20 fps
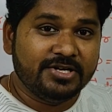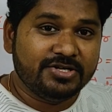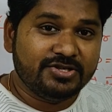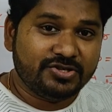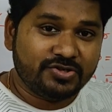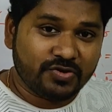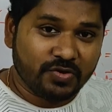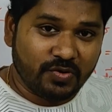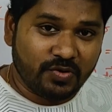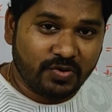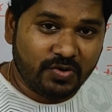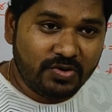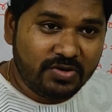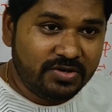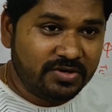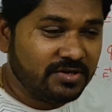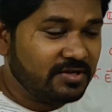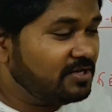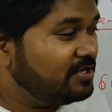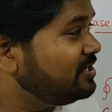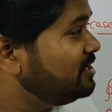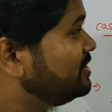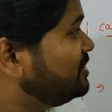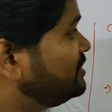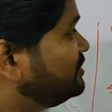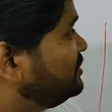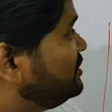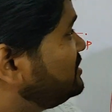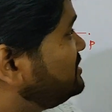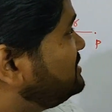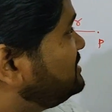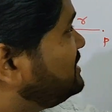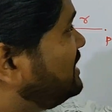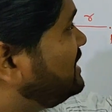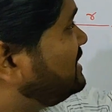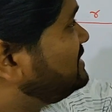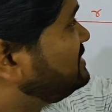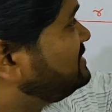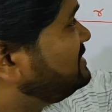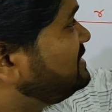So the
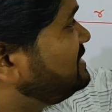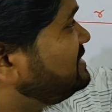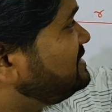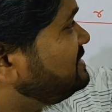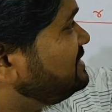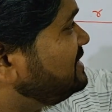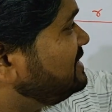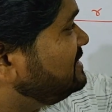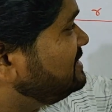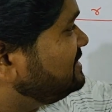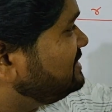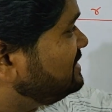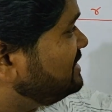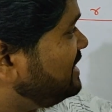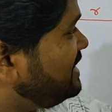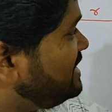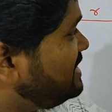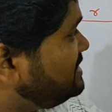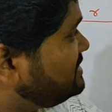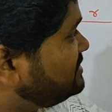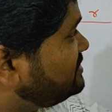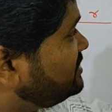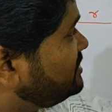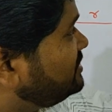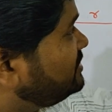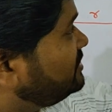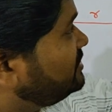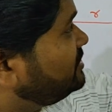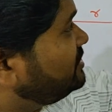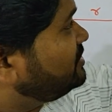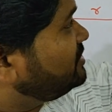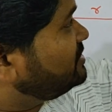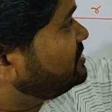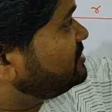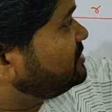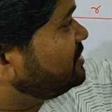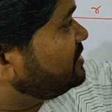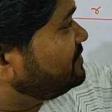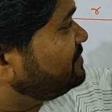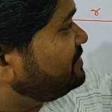charges resides on the
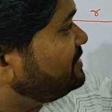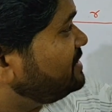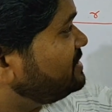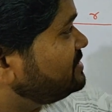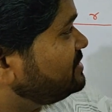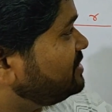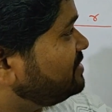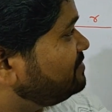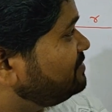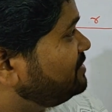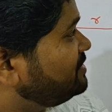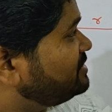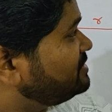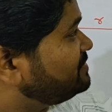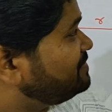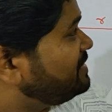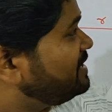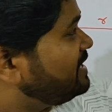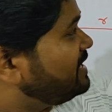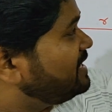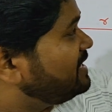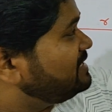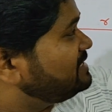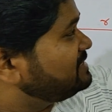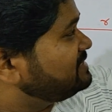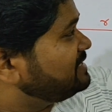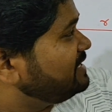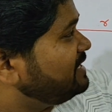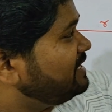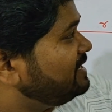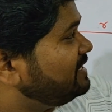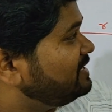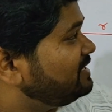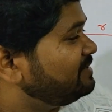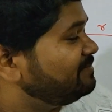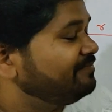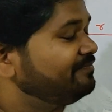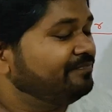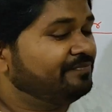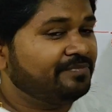surface of the spherical
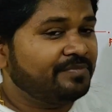shell